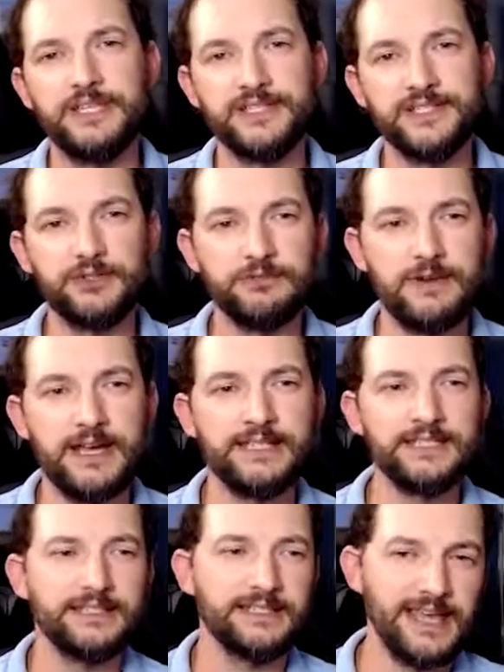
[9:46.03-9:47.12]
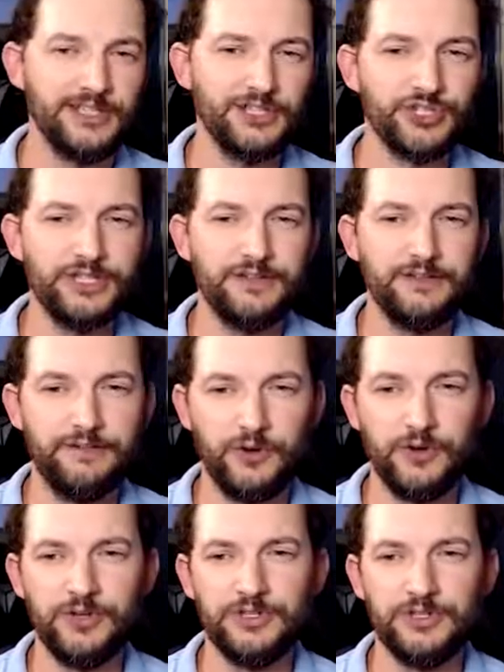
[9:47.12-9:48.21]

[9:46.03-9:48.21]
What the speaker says: is a great analogy for